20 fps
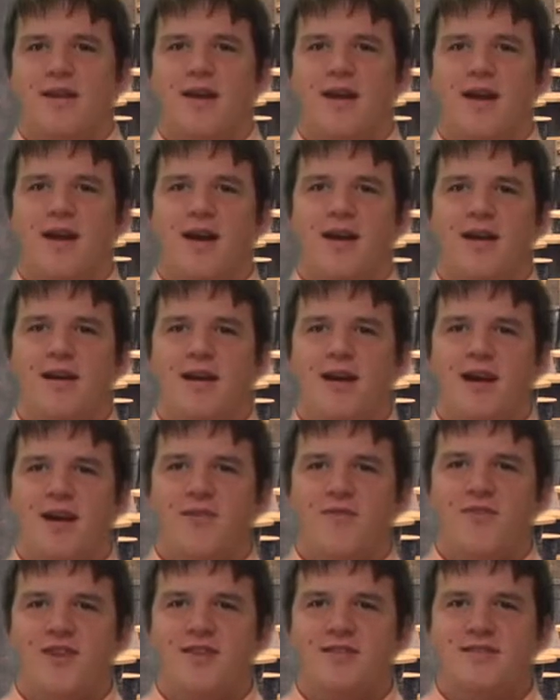Hi,
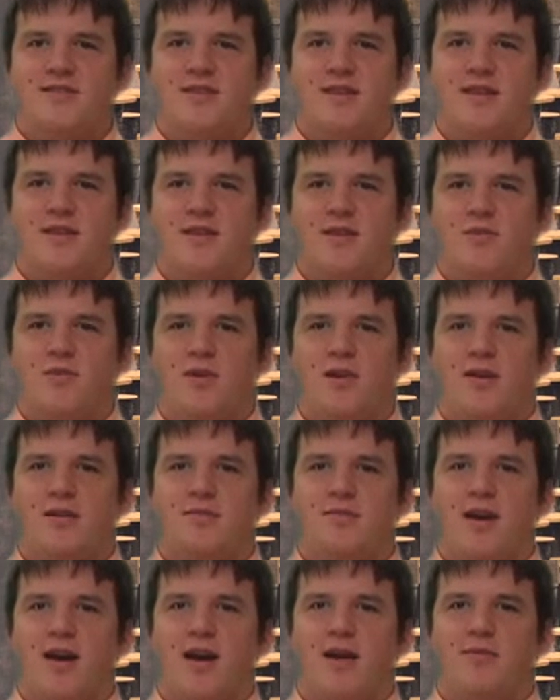I'm Frank Stuckey and
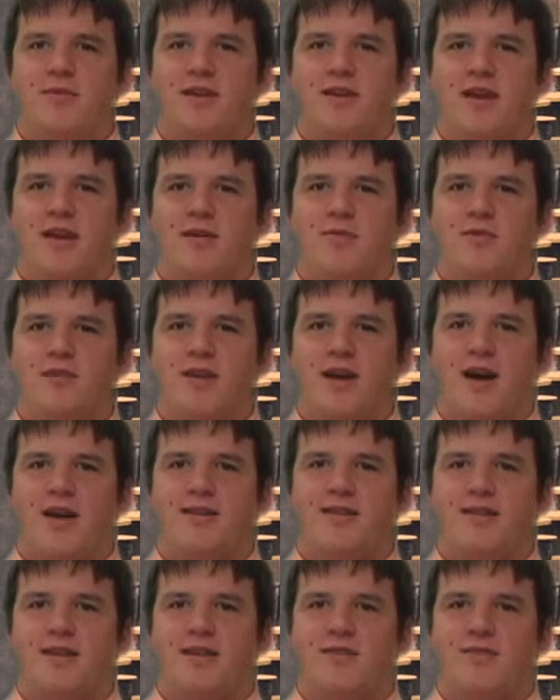welcome to
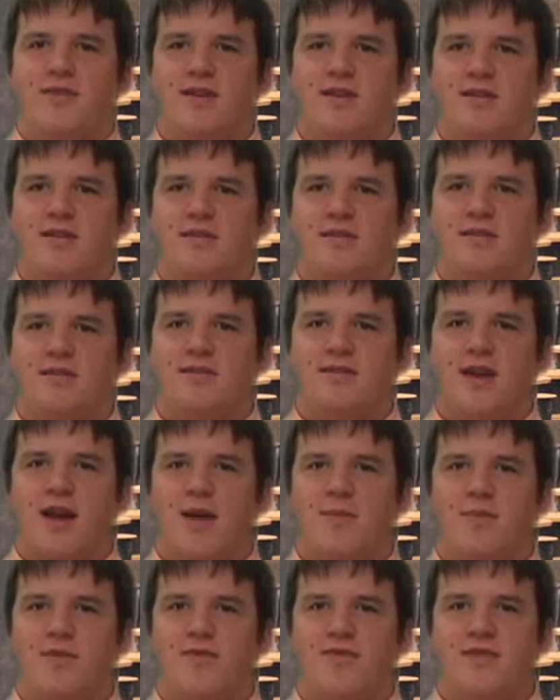OmniCable.TV. The
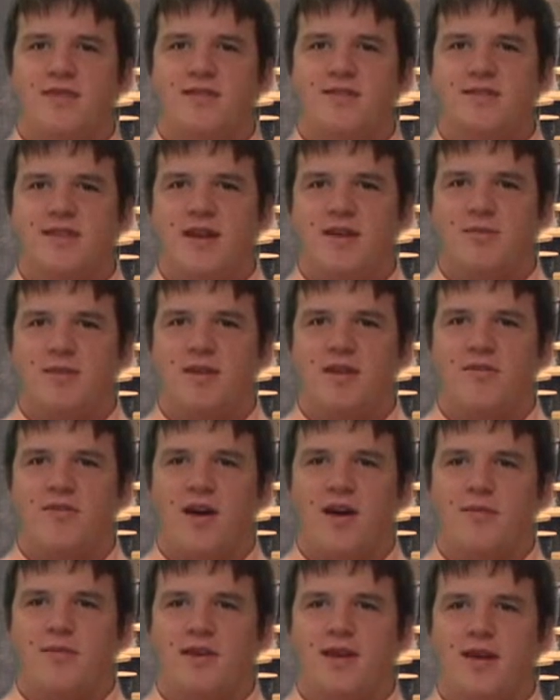topic for this segment of
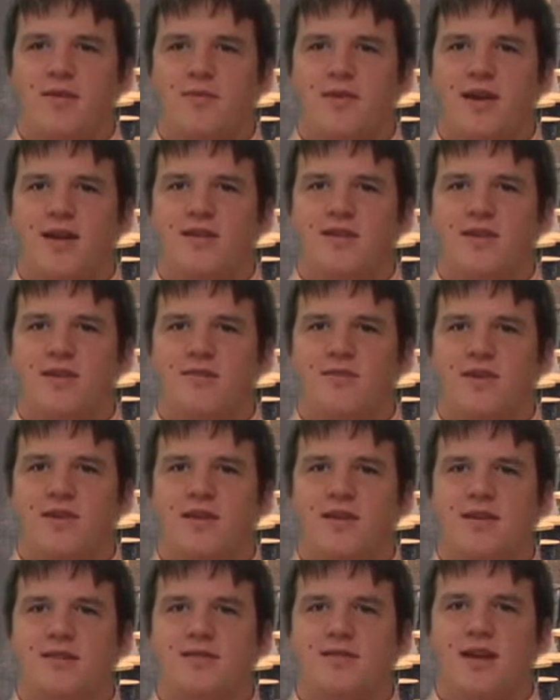
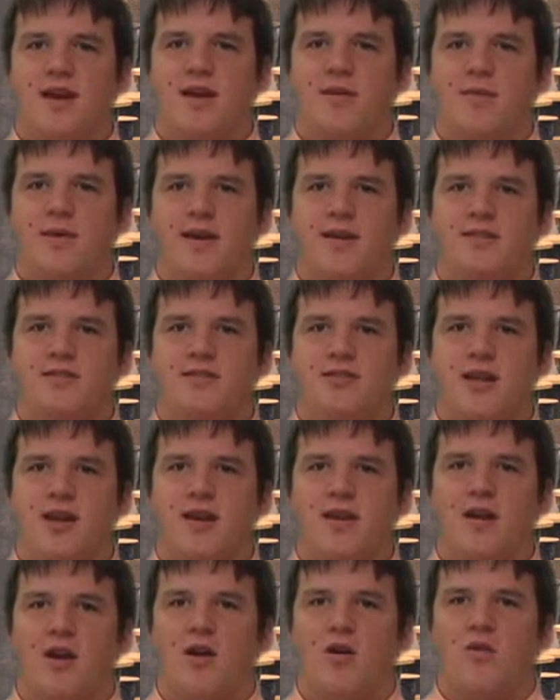OmniCable.TV is type
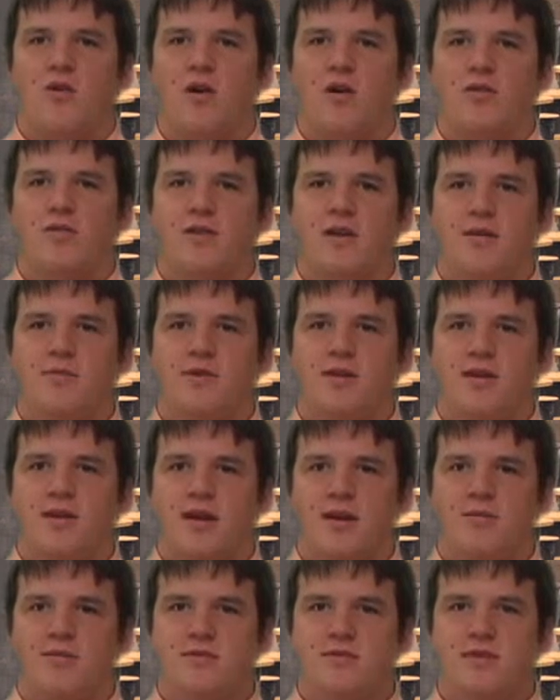SJOOW
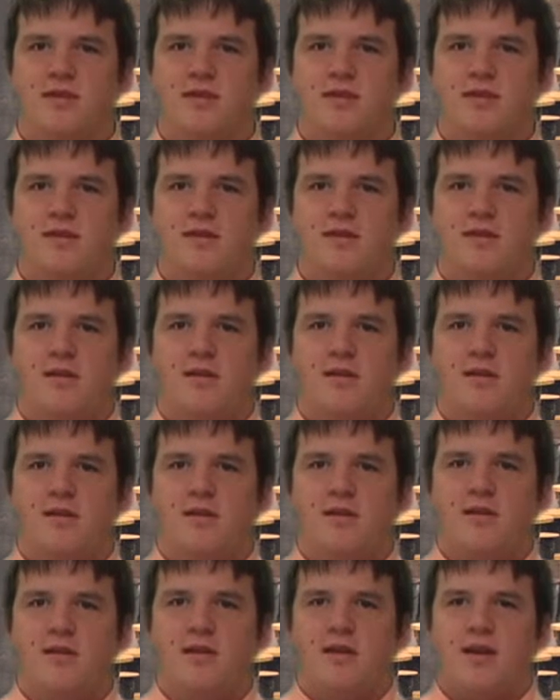cable.
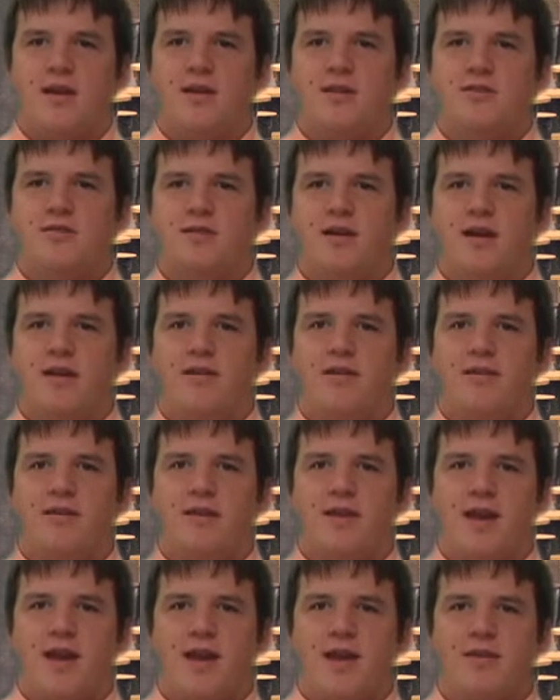Each letter
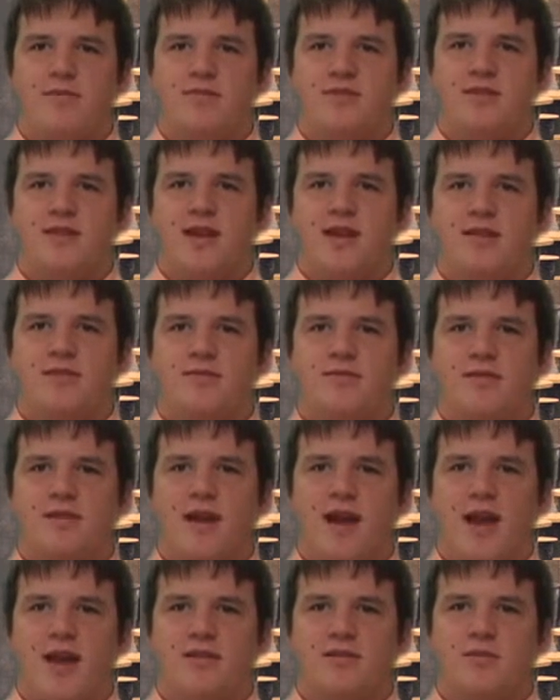in the name stands for
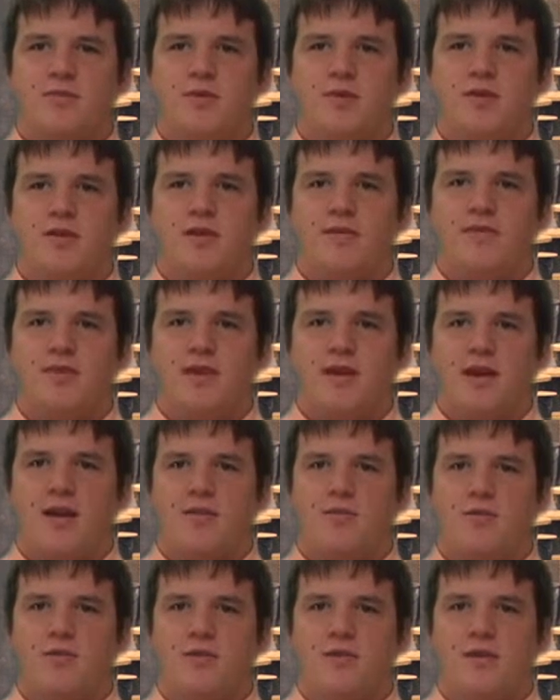an attribute of the
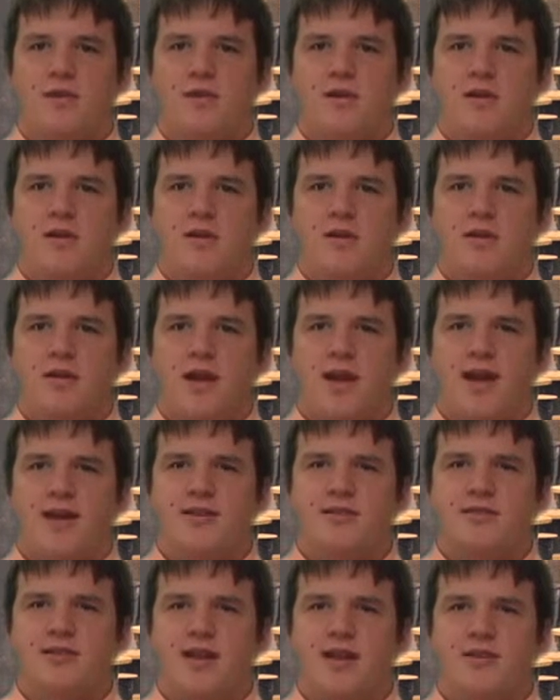cable. The
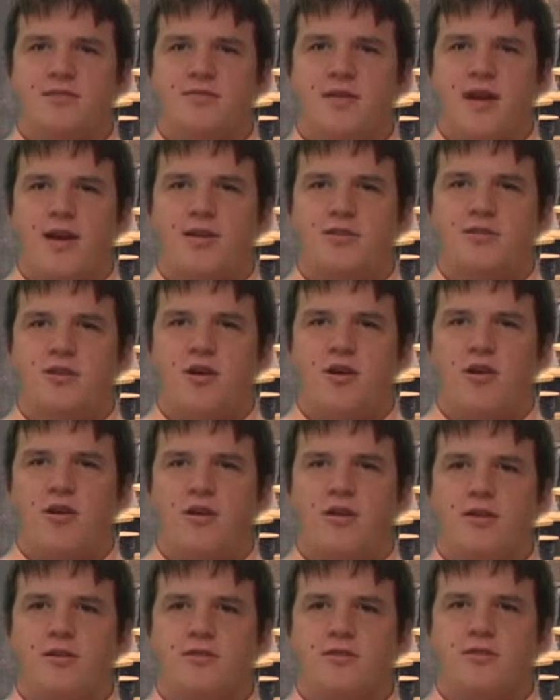S stands for extra
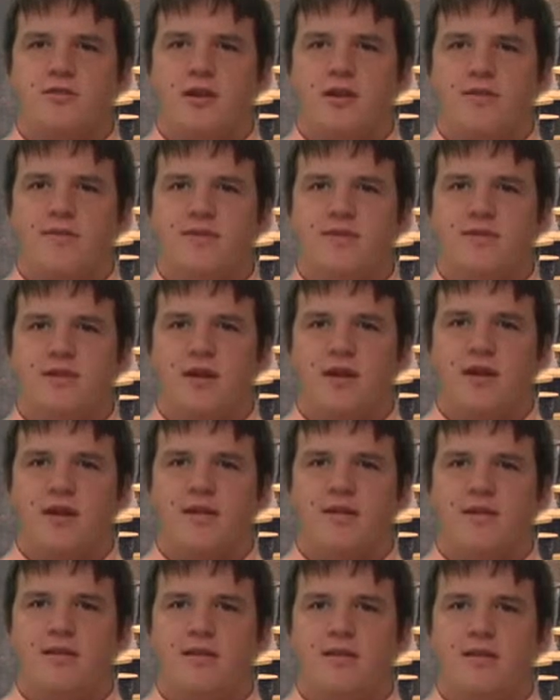hard use service
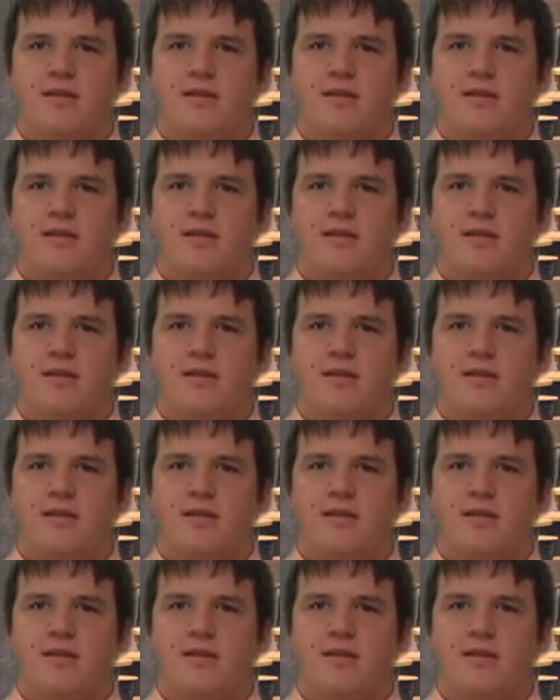rating.